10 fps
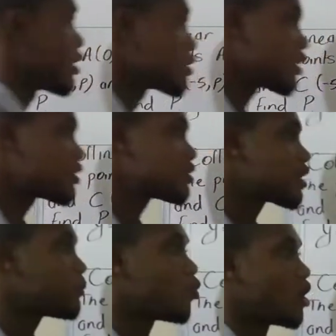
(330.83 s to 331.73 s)
So that's
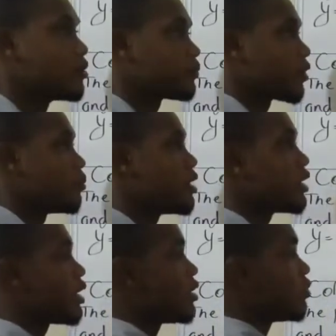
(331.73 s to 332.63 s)
step 1,
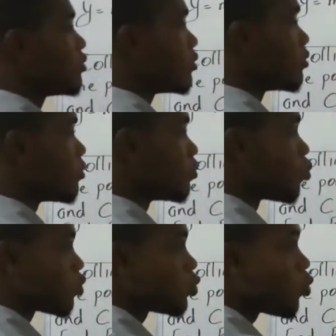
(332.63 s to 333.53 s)
making
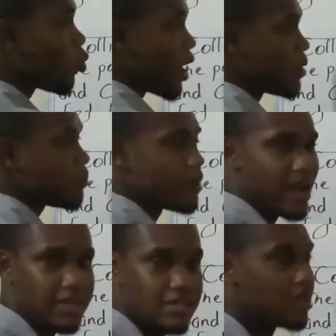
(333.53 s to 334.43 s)
2y by
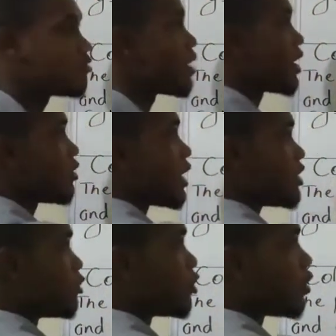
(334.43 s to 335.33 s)
itself by
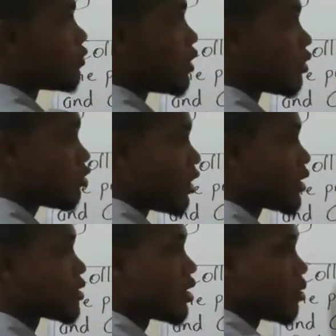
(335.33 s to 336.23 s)
getting rid of the
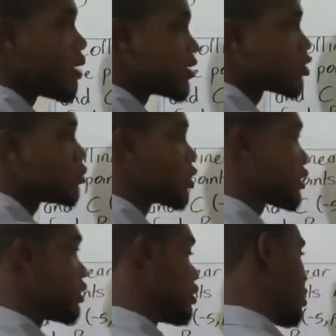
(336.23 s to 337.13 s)
3x by
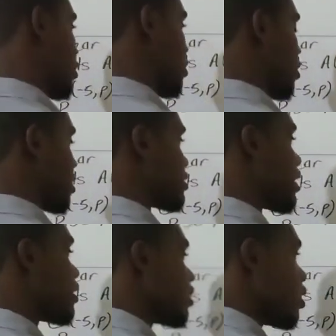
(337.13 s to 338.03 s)
subtracting it on the other
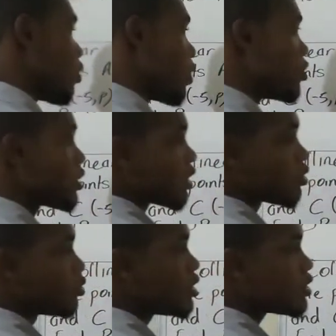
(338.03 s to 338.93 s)
side. When you get
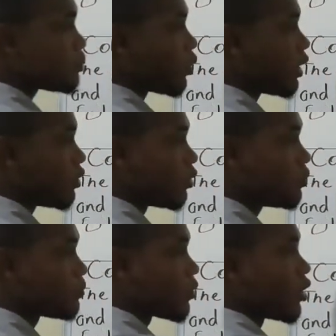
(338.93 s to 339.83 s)
to this part now,